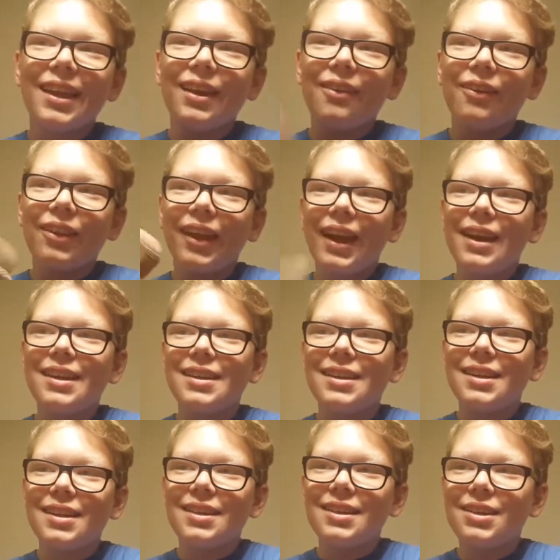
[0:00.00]
They were like,
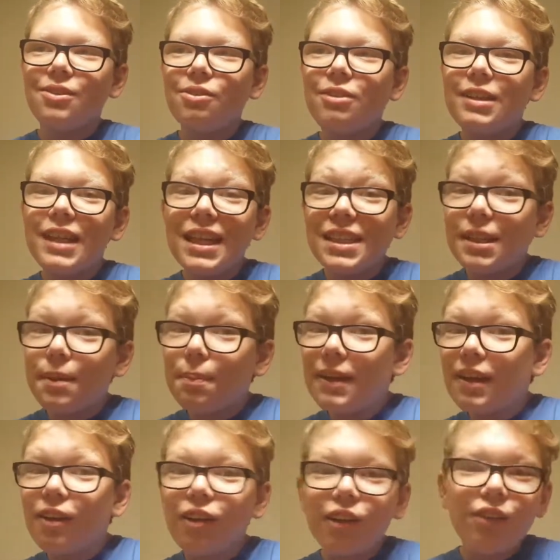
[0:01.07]
did you
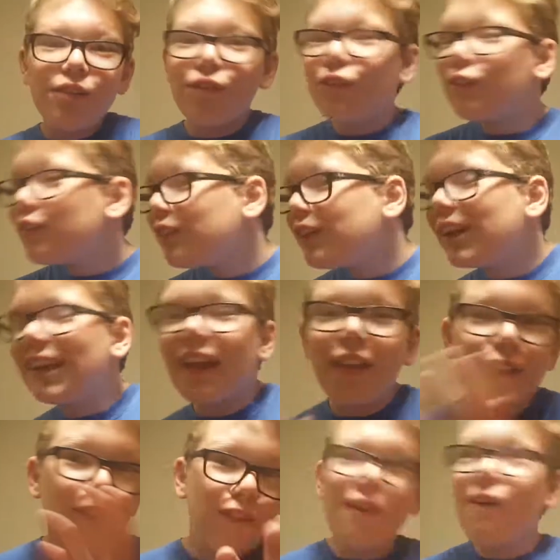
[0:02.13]
disappear for
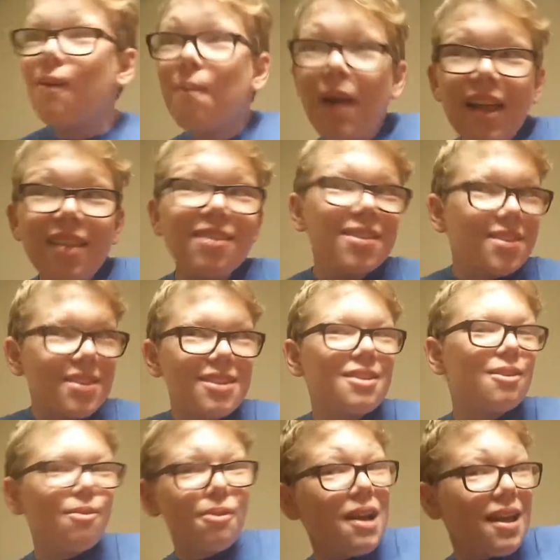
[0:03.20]
another four months
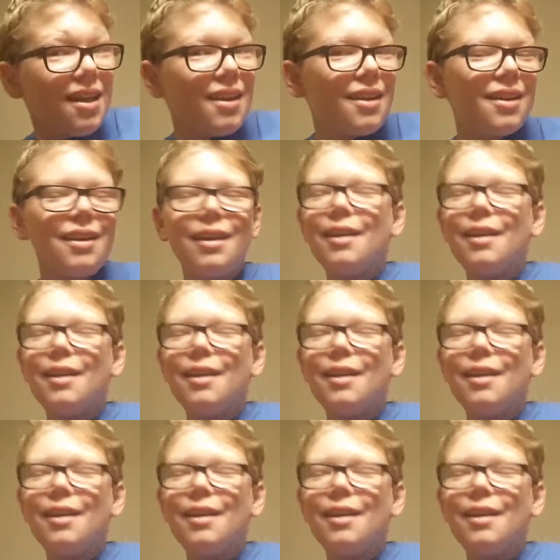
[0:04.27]
or what?